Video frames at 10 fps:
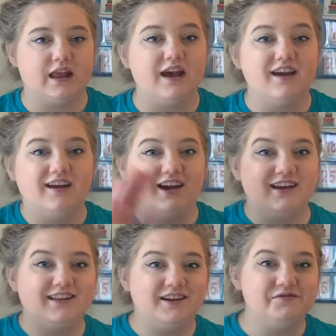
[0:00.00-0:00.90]
coming.
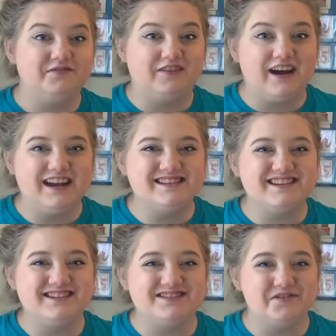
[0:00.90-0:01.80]
Hello, friends.
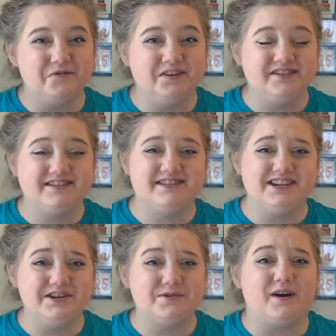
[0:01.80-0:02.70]
It's so good to
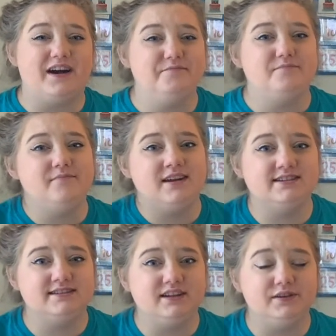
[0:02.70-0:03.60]
see you. I
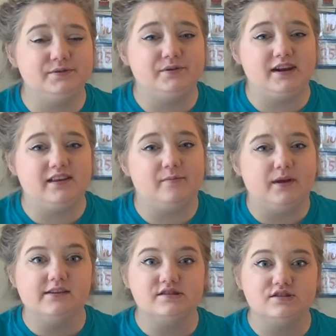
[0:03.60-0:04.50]
miss you. It's
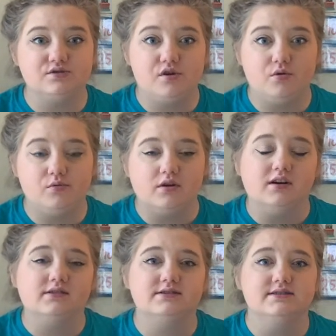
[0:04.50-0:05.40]
been so
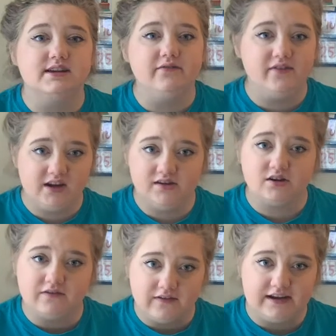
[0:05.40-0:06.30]
long since I've seen
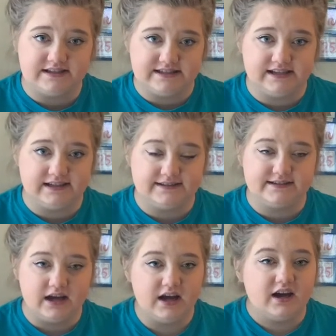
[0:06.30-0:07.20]
your faces.